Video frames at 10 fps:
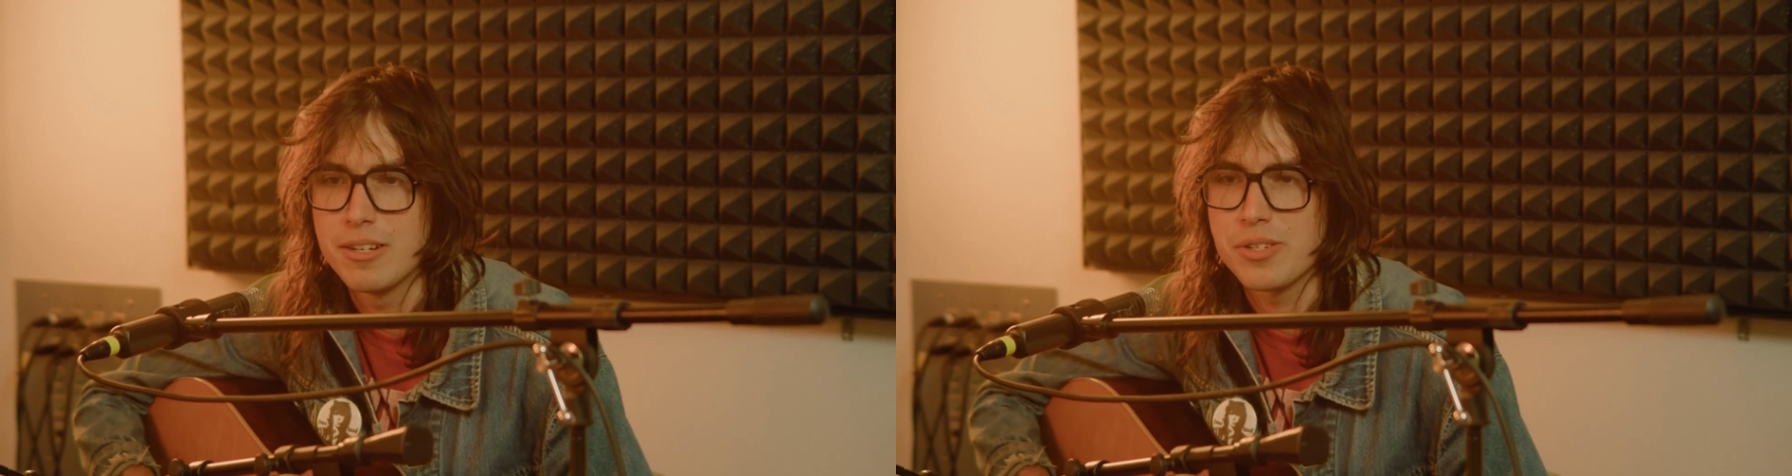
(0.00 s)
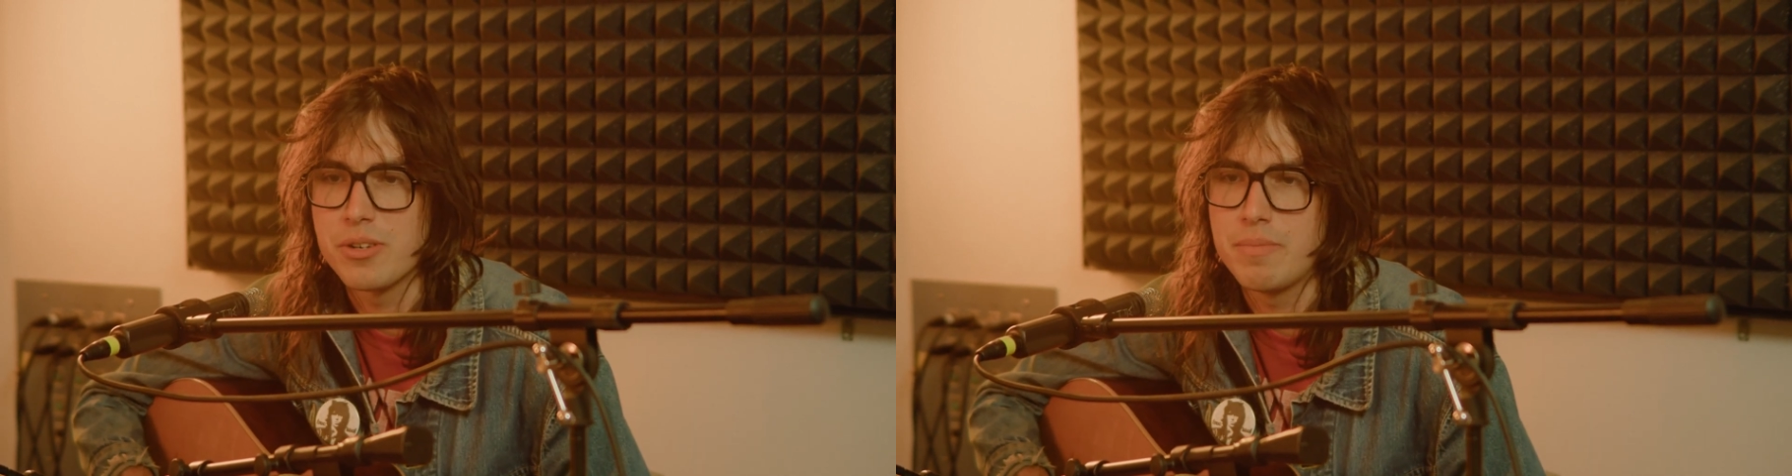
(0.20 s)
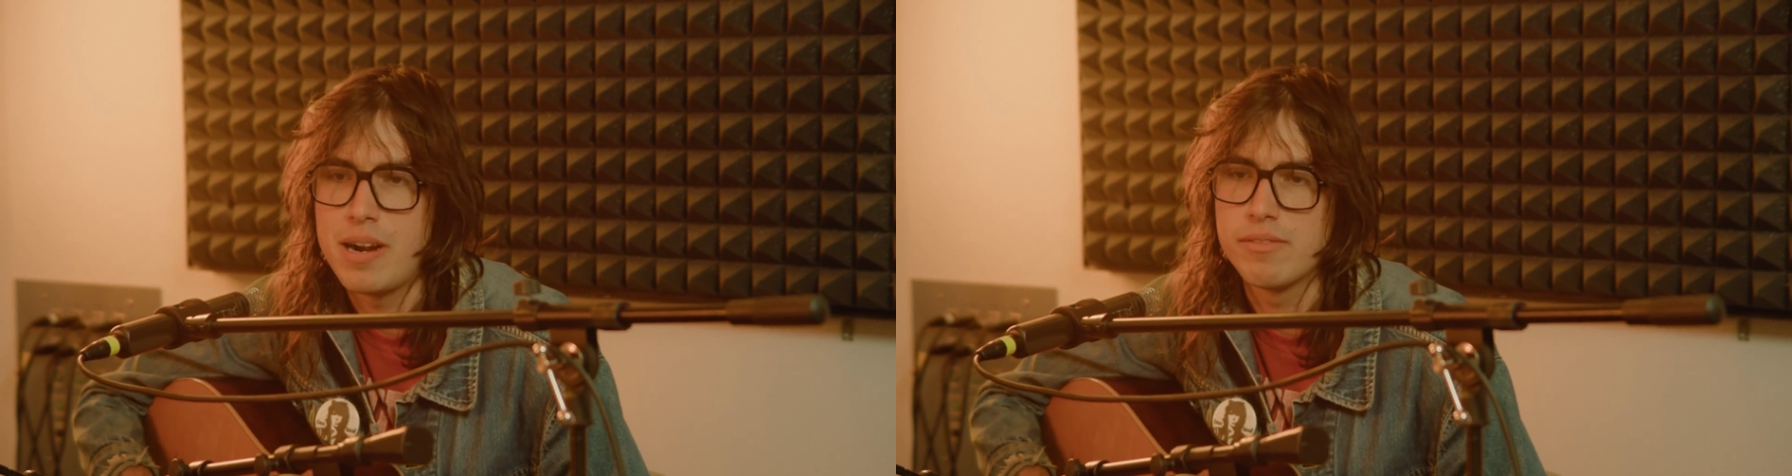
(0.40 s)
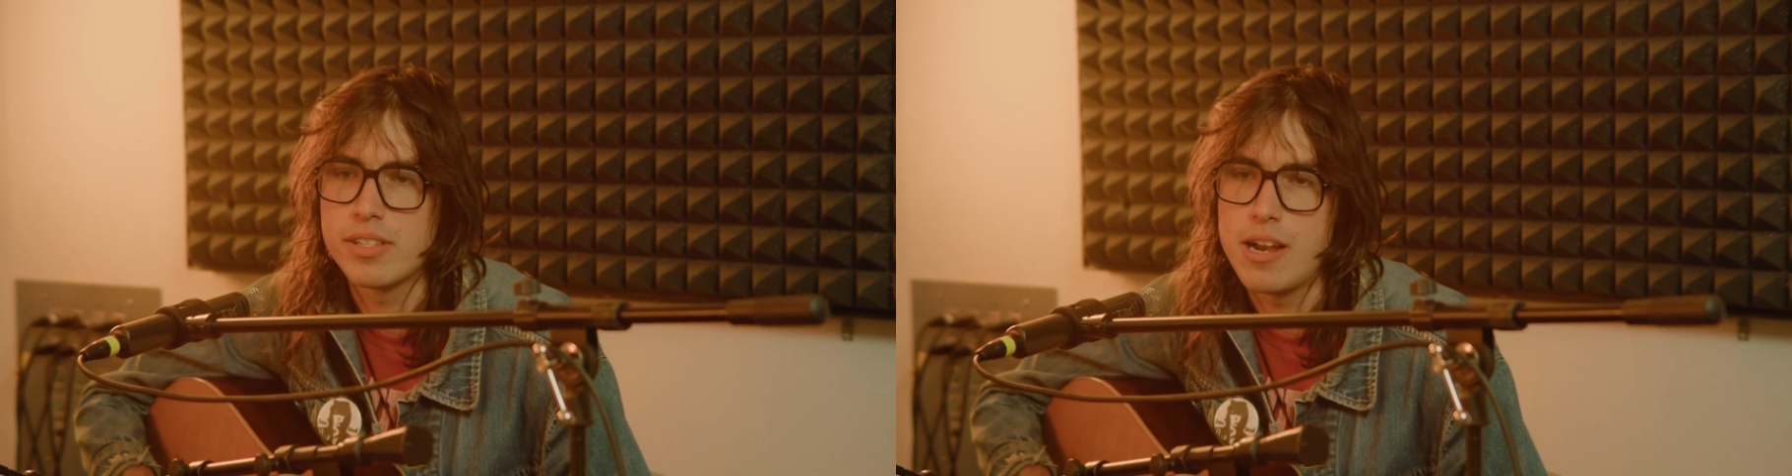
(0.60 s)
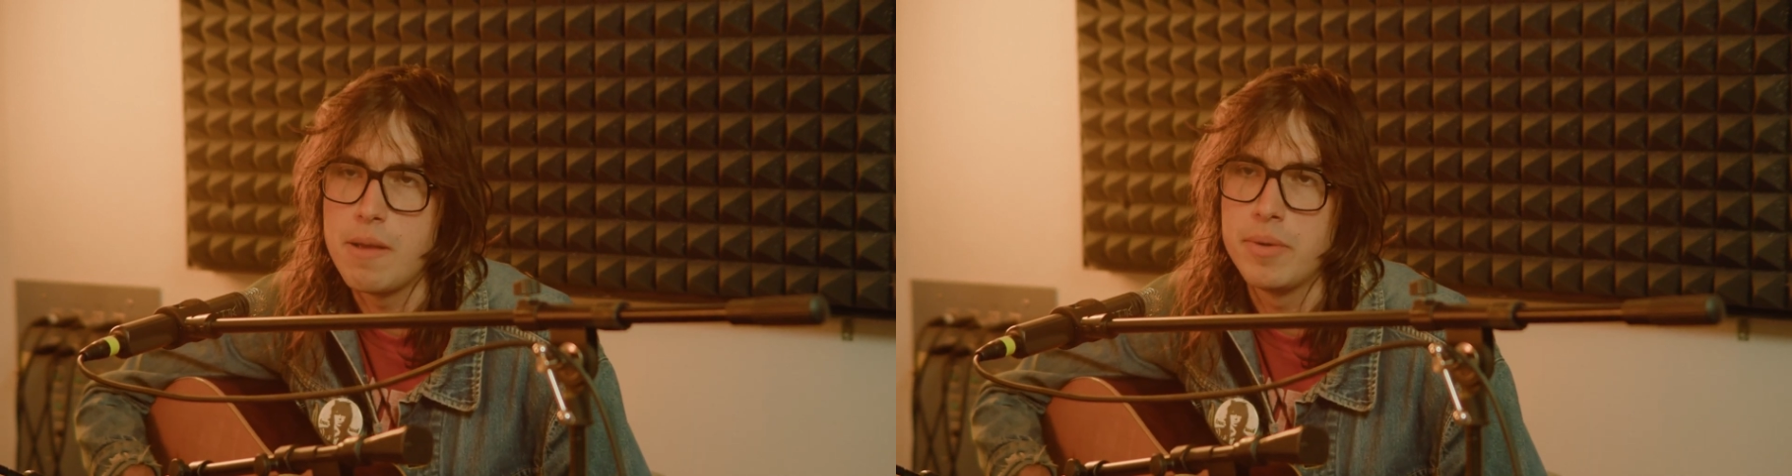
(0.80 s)
a short amount of
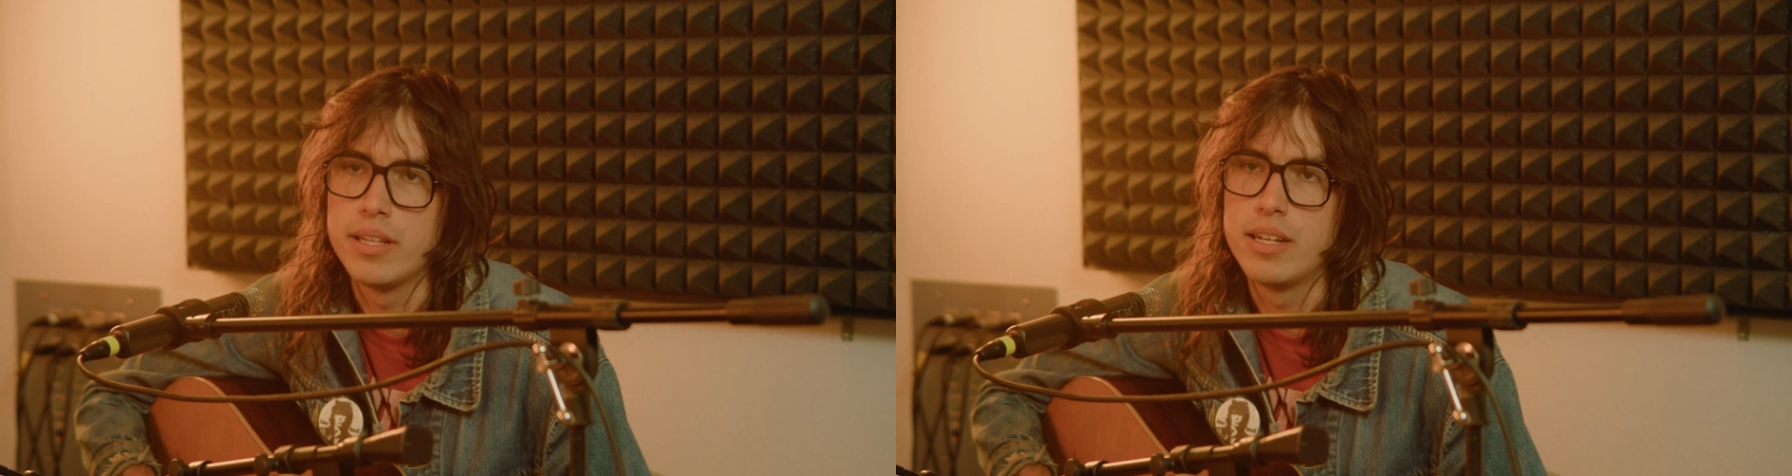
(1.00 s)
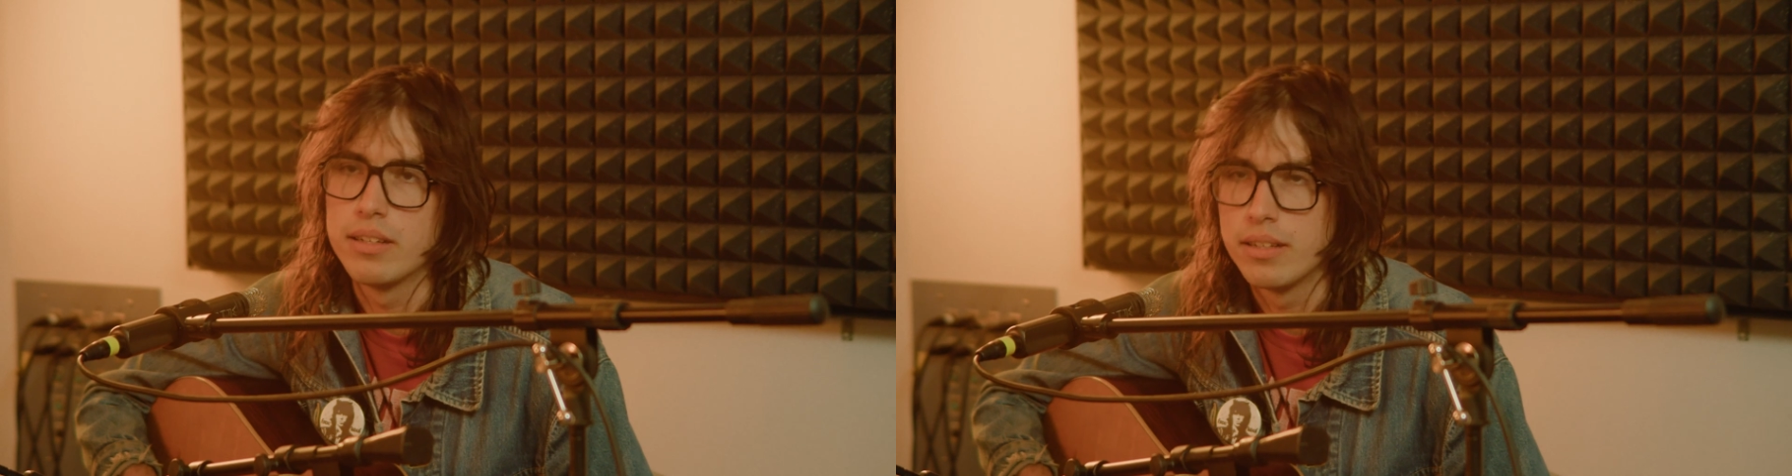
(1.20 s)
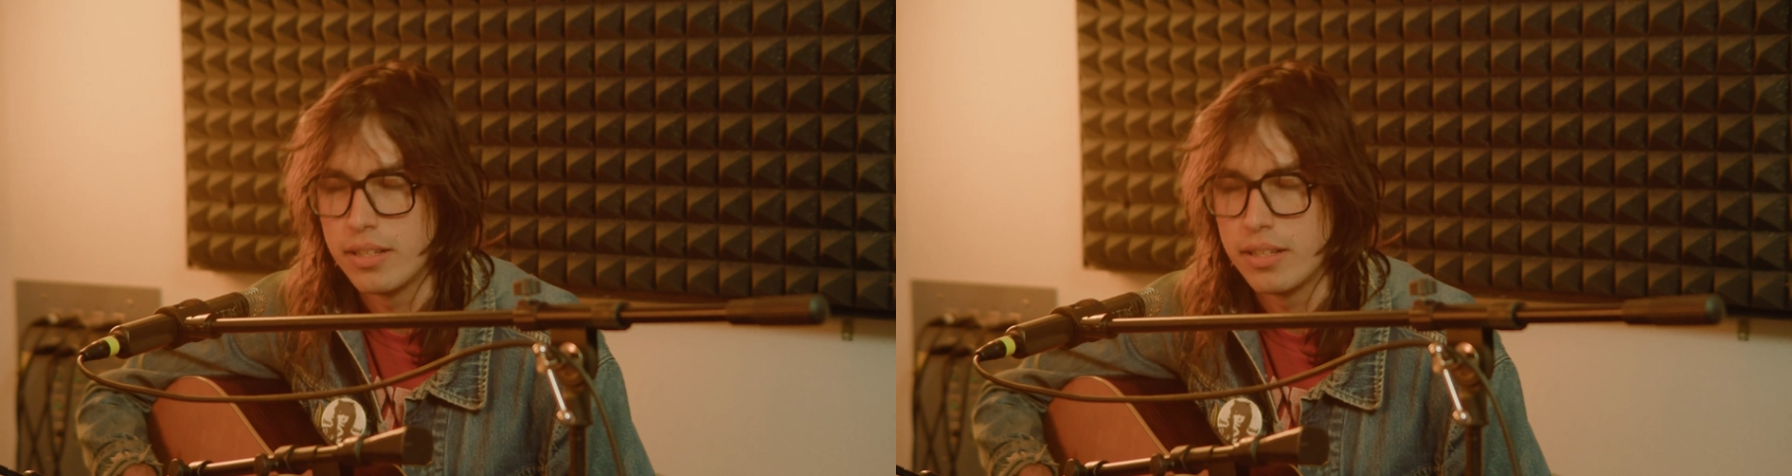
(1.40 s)
time. And then